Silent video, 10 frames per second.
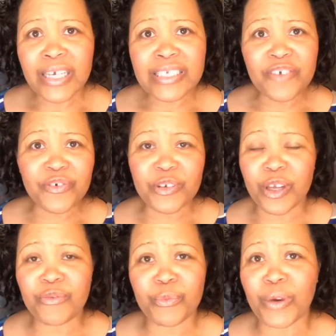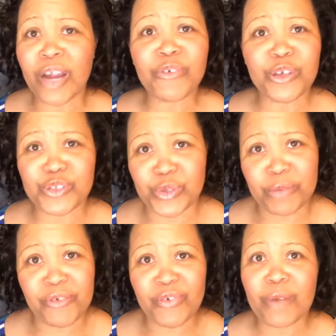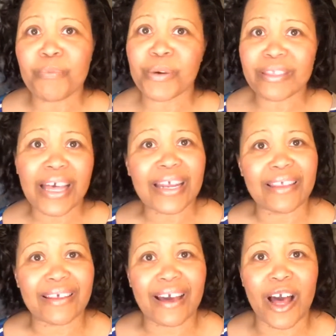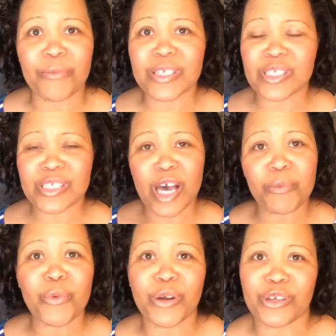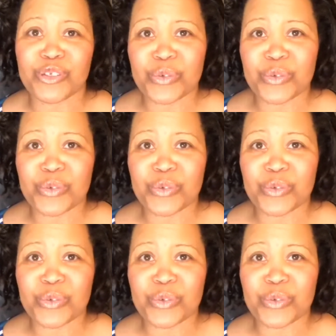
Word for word: different if wherever you're joining me from put that in the comments tell me where you're